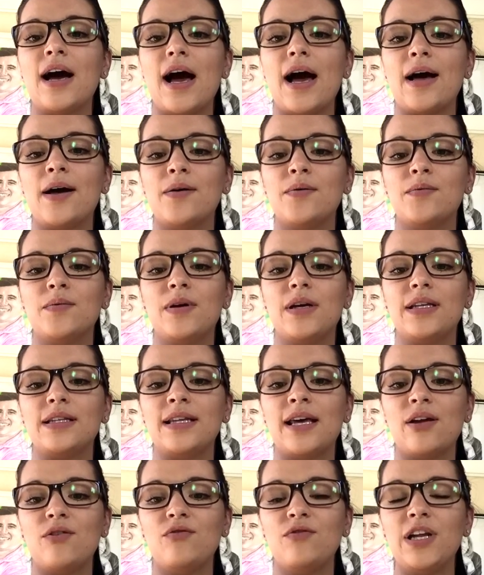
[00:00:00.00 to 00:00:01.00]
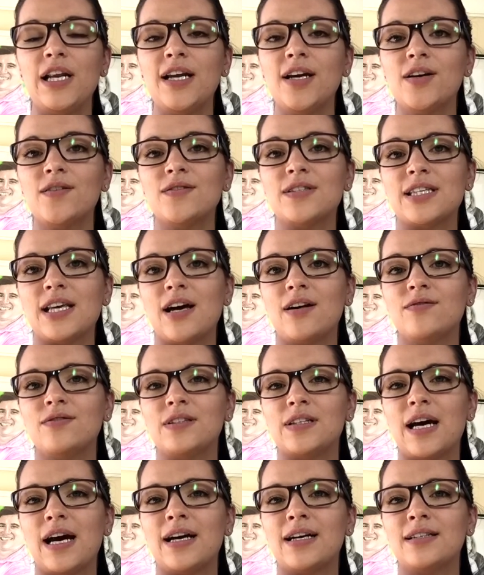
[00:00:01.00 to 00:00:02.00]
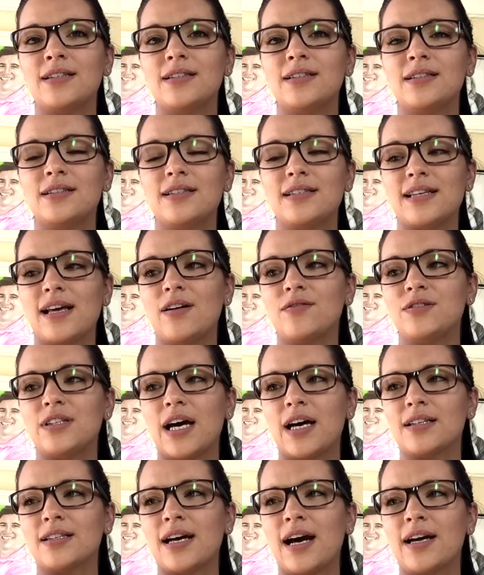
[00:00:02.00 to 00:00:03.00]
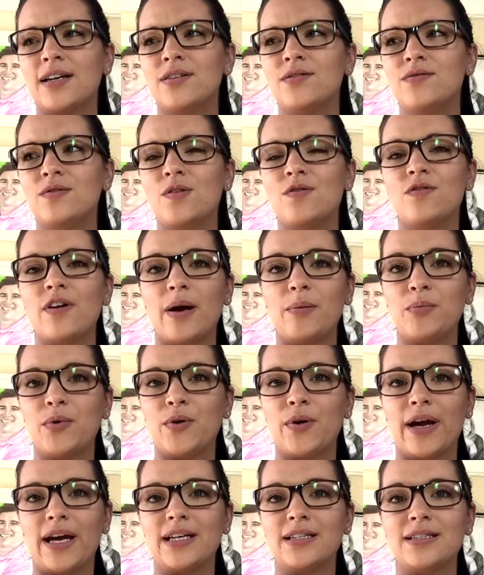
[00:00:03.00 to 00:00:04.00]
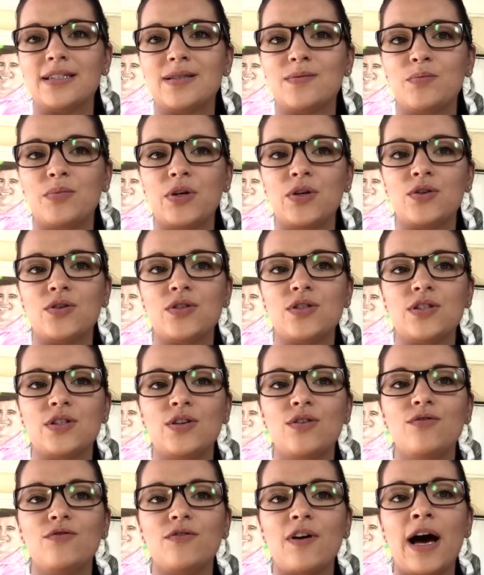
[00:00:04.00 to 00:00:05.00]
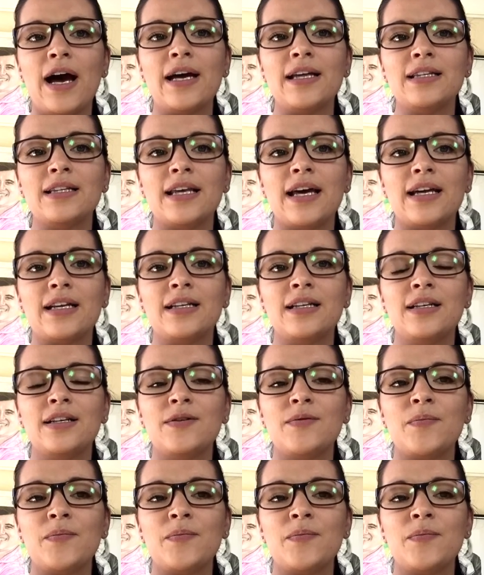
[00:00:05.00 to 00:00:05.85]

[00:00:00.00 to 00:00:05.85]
that feeling of self-doubt kind of evaporates, because you find that,